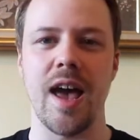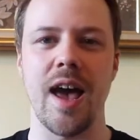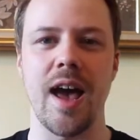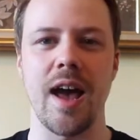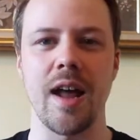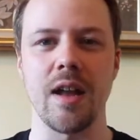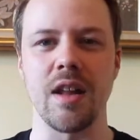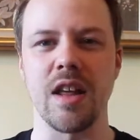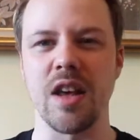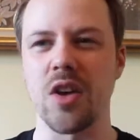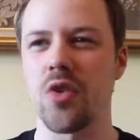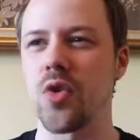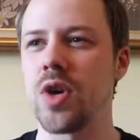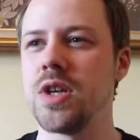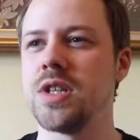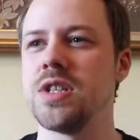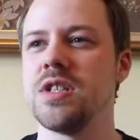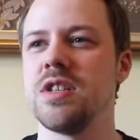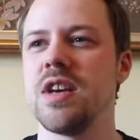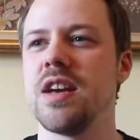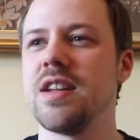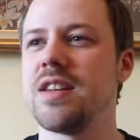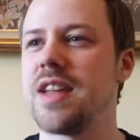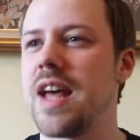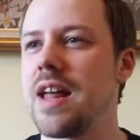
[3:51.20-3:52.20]
and
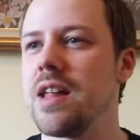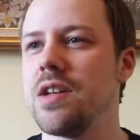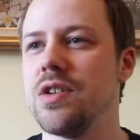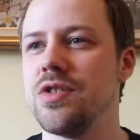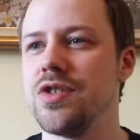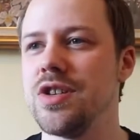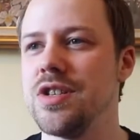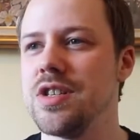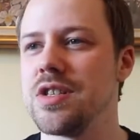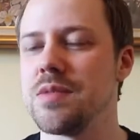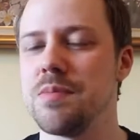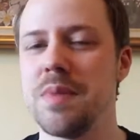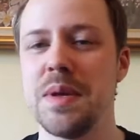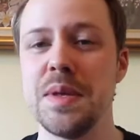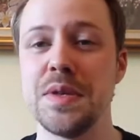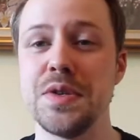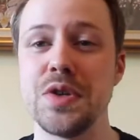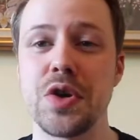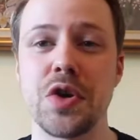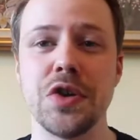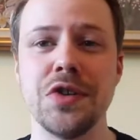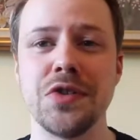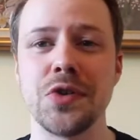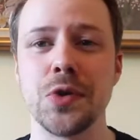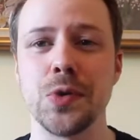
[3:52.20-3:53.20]
increasing your intelligence means
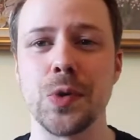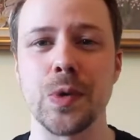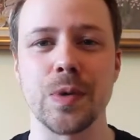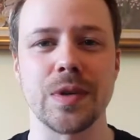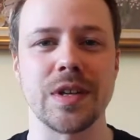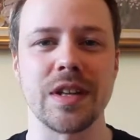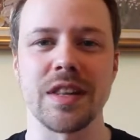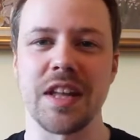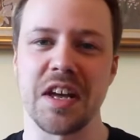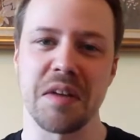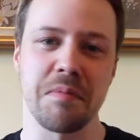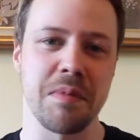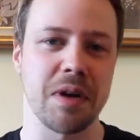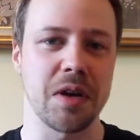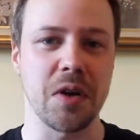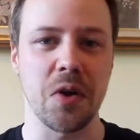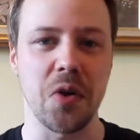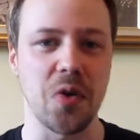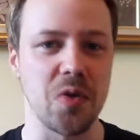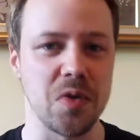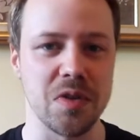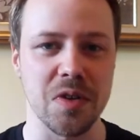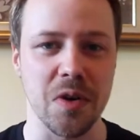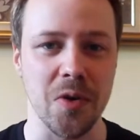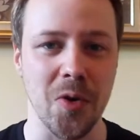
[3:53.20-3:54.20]
you can talk to like
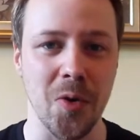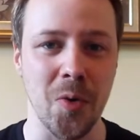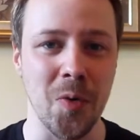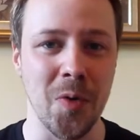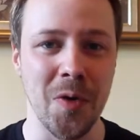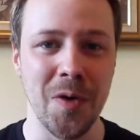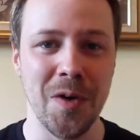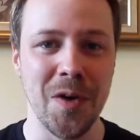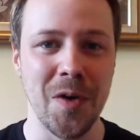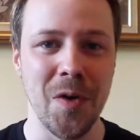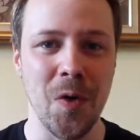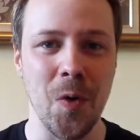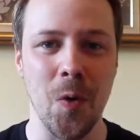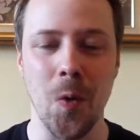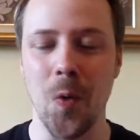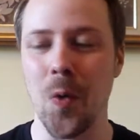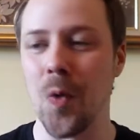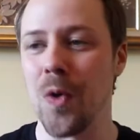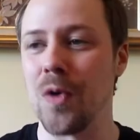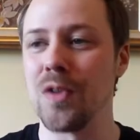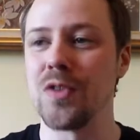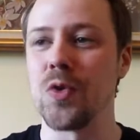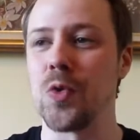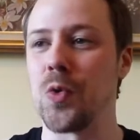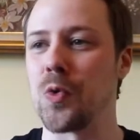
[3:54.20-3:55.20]
Makoto
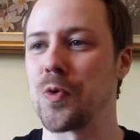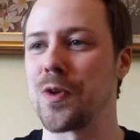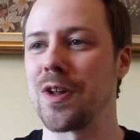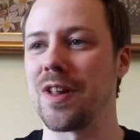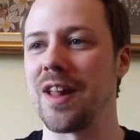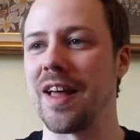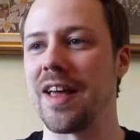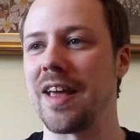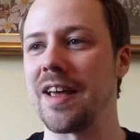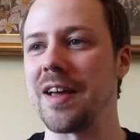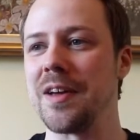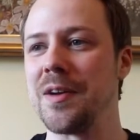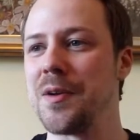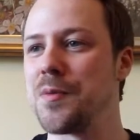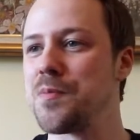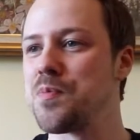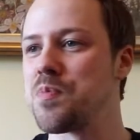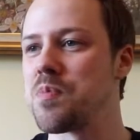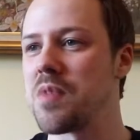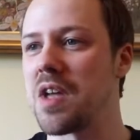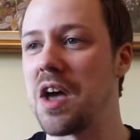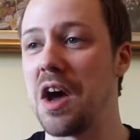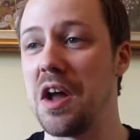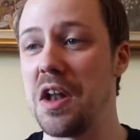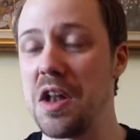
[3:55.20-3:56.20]
or talk to like
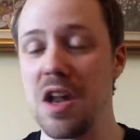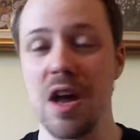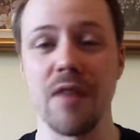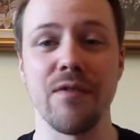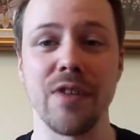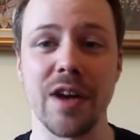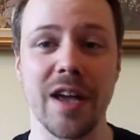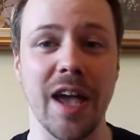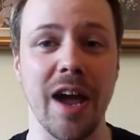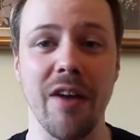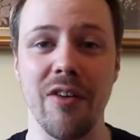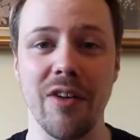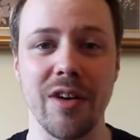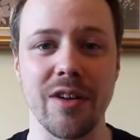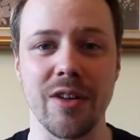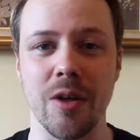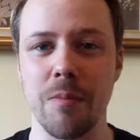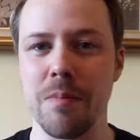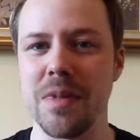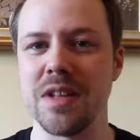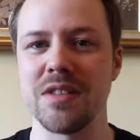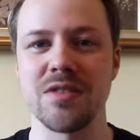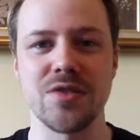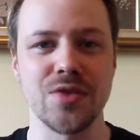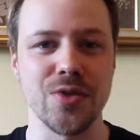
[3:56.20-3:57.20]
another character,
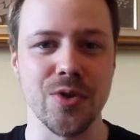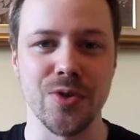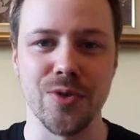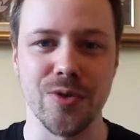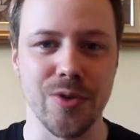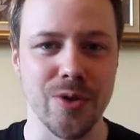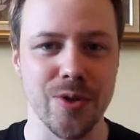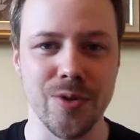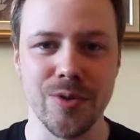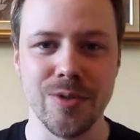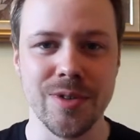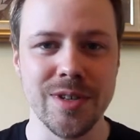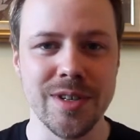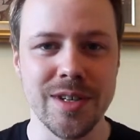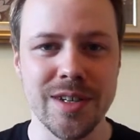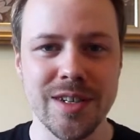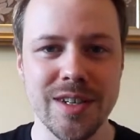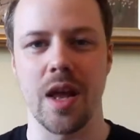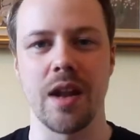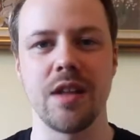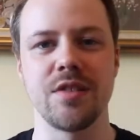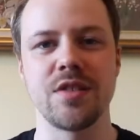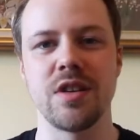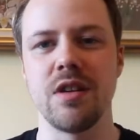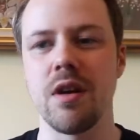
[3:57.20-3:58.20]
Mitsuru,
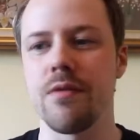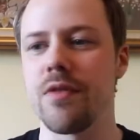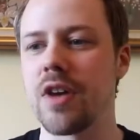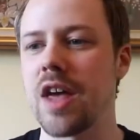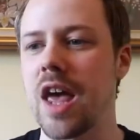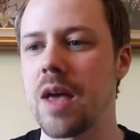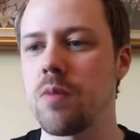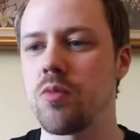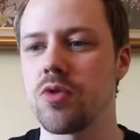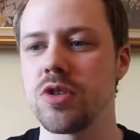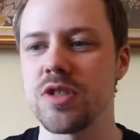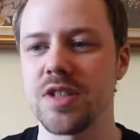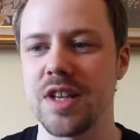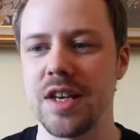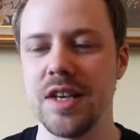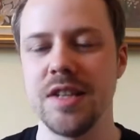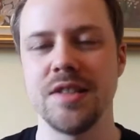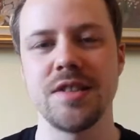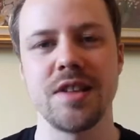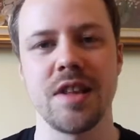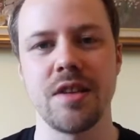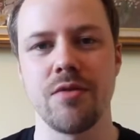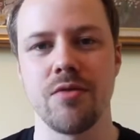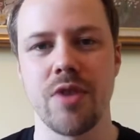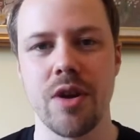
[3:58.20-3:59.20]
and it's another game where it's
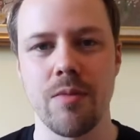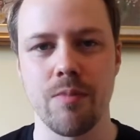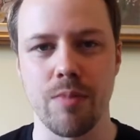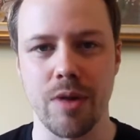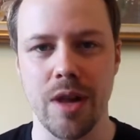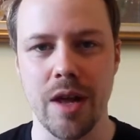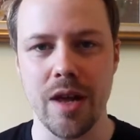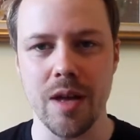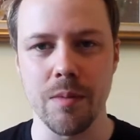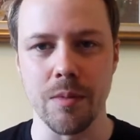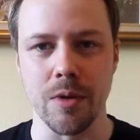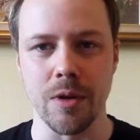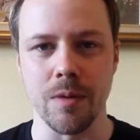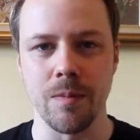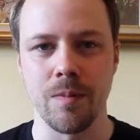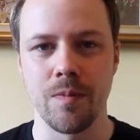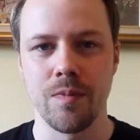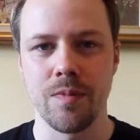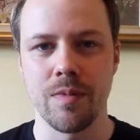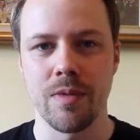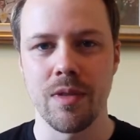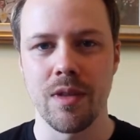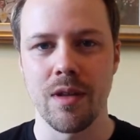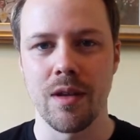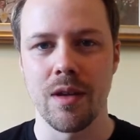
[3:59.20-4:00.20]
easily replayable,
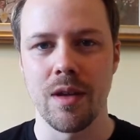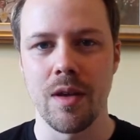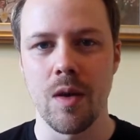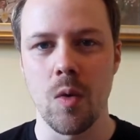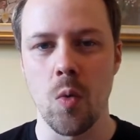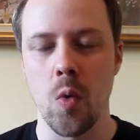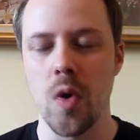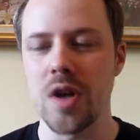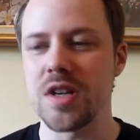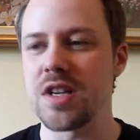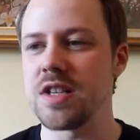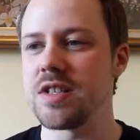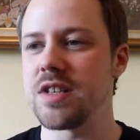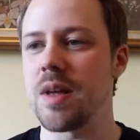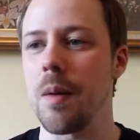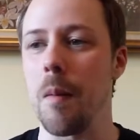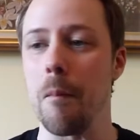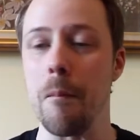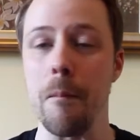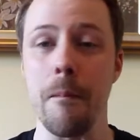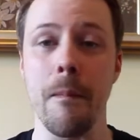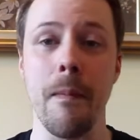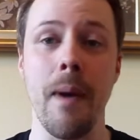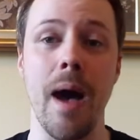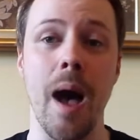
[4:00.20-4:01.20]
which is a
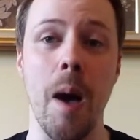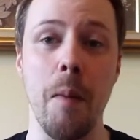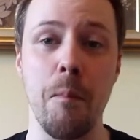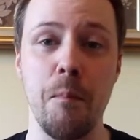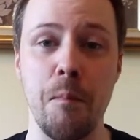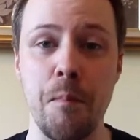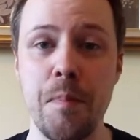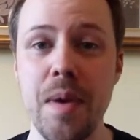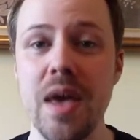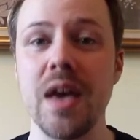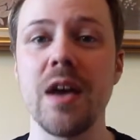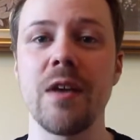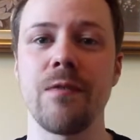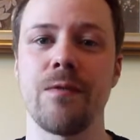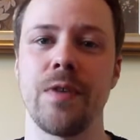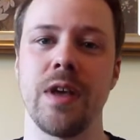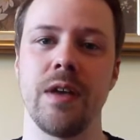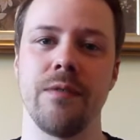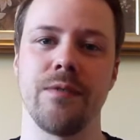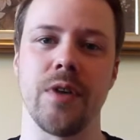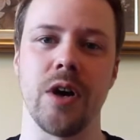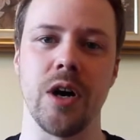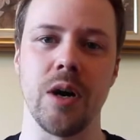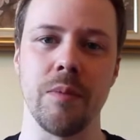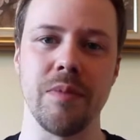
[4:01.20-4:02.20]
big thing
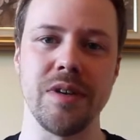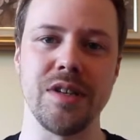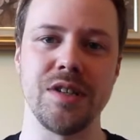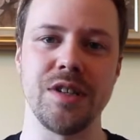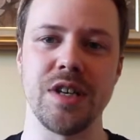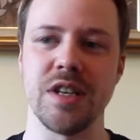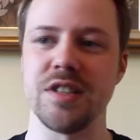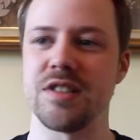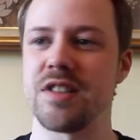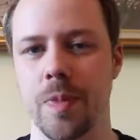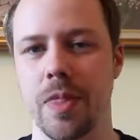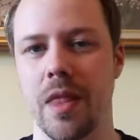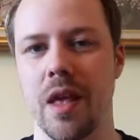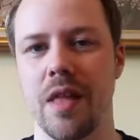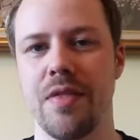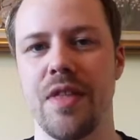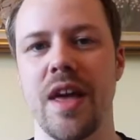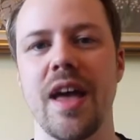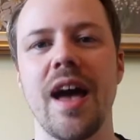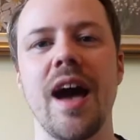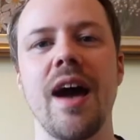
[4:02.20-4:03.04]
for RPGs. They